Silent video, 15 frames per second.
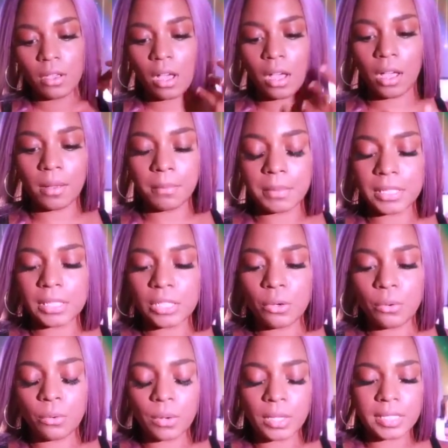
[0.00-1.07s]
Um,
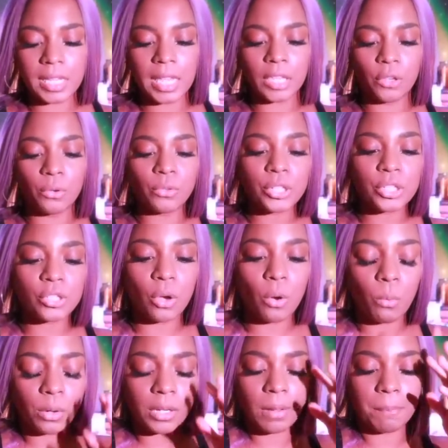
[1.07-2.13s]
so it's like you just
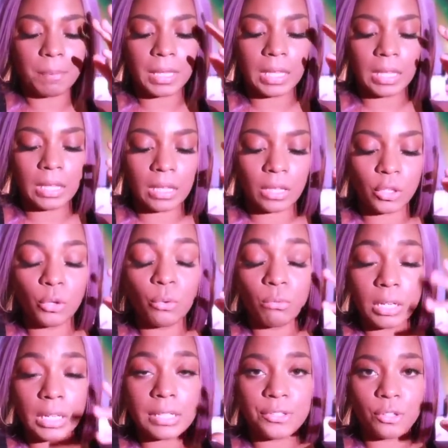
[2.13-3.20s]
don't want to be, you
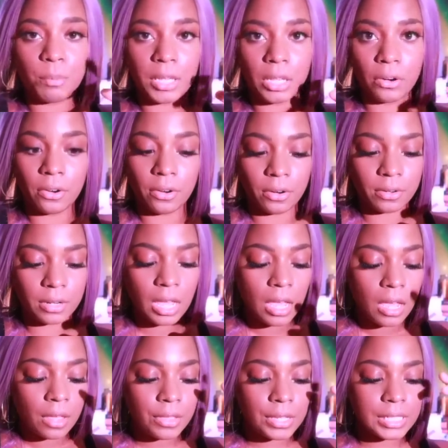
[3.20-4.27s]
need to be heard.
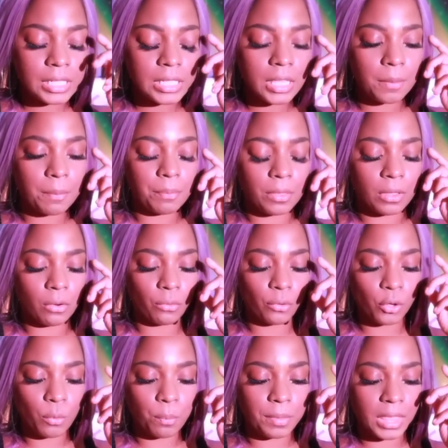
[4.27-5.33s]
This is the, the
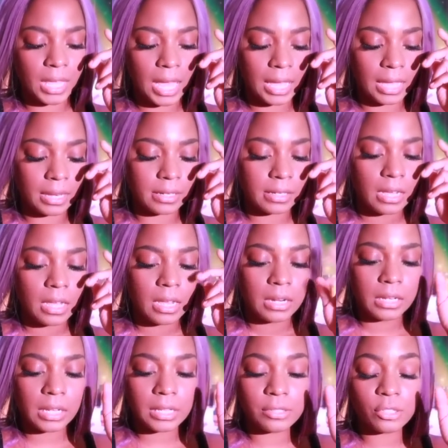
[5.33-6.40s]
group that
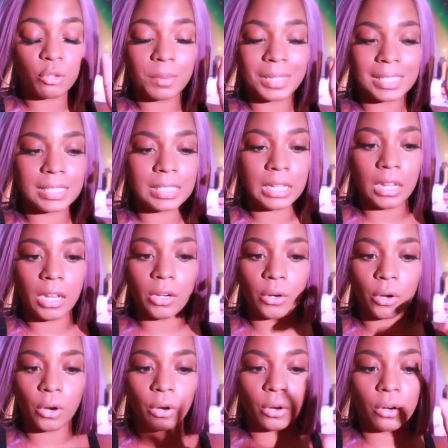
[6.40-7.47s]
needs to be seen,
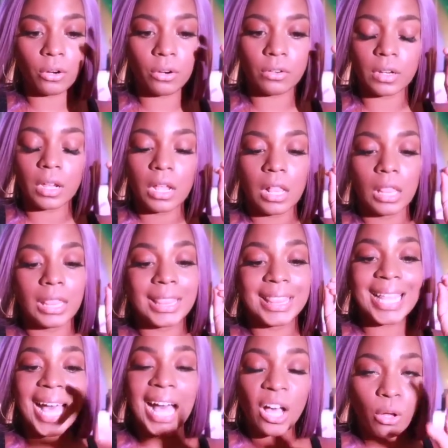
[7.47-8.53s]
heard,
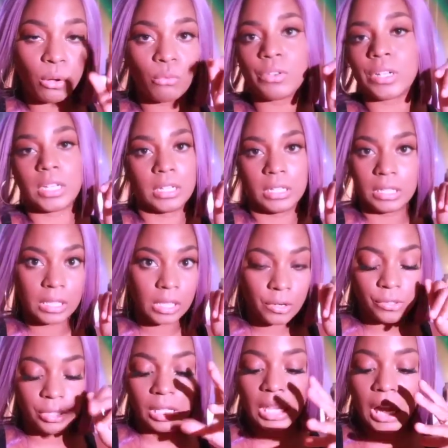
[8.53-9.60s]
loud.
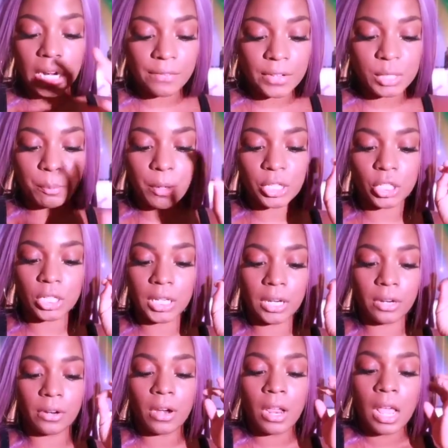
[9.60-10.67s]
There's a lot of expression
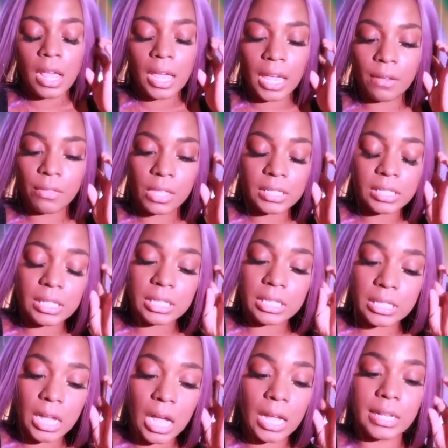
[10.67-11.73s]
here. If this is
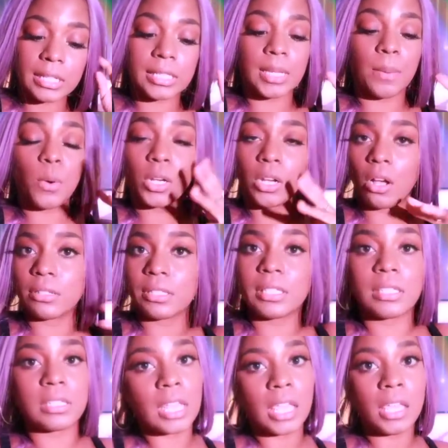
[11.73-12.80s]
not someone on
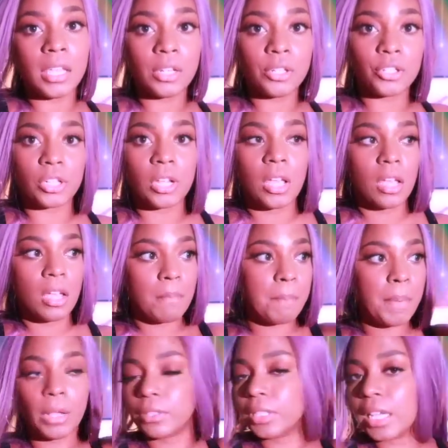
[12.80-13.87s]
stage
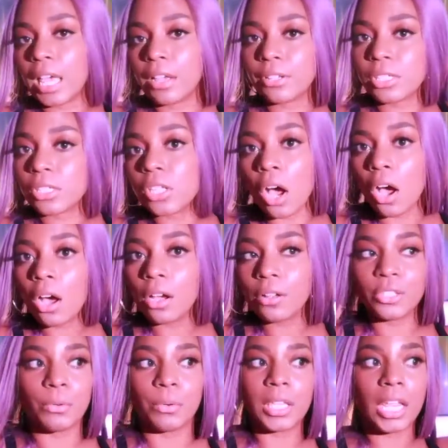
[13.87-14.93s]
belting out a
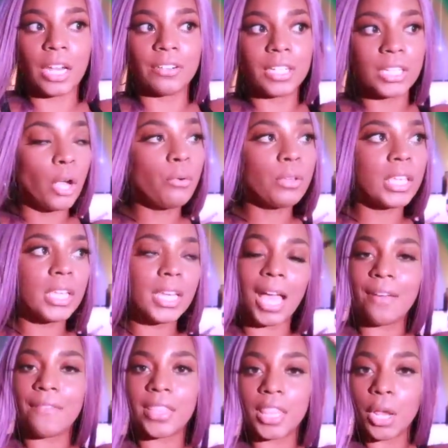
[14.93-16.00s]
song, doing karaoke,
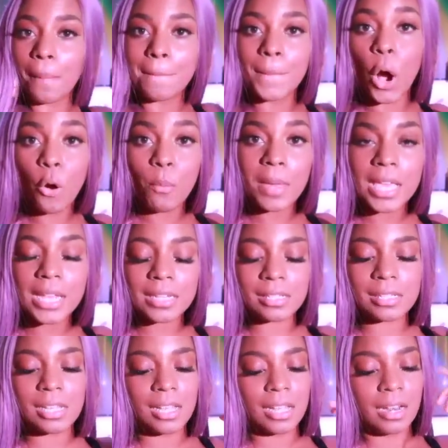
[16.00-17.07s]
having their
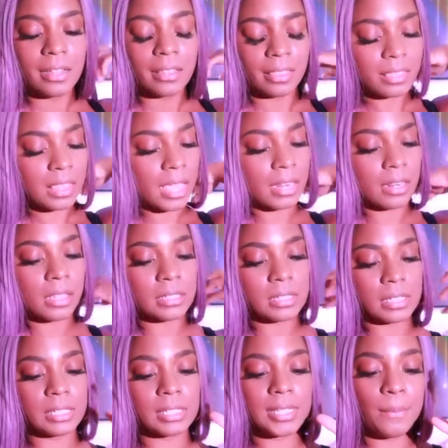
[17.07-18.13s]
moment, then
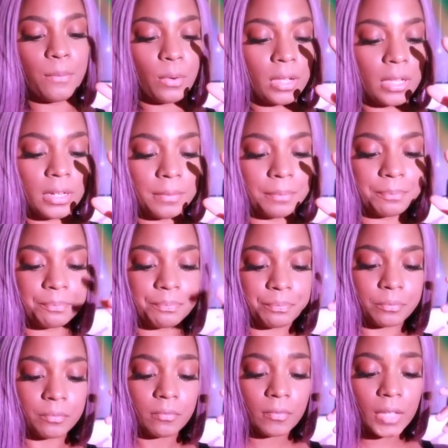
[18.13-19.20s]
this is someone
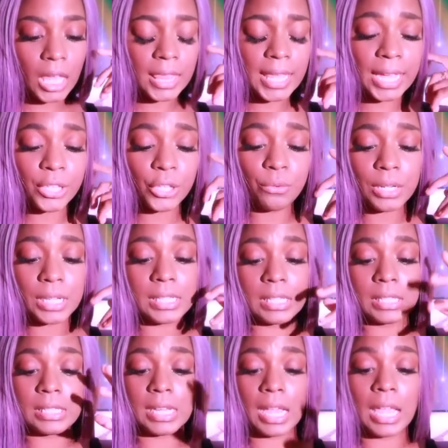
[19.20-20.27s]
that you need
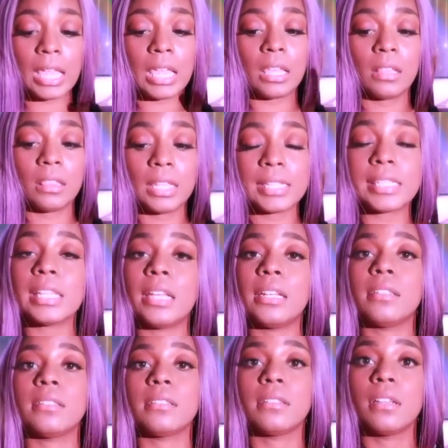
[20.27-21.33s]
to say,
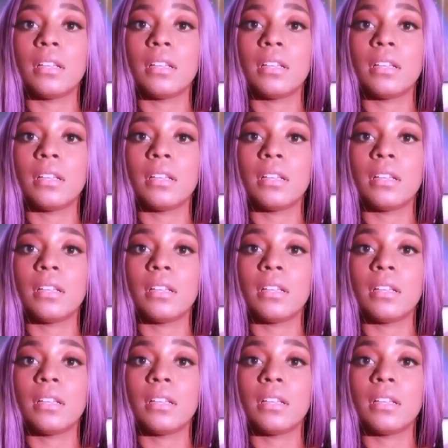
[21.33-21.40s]
listen,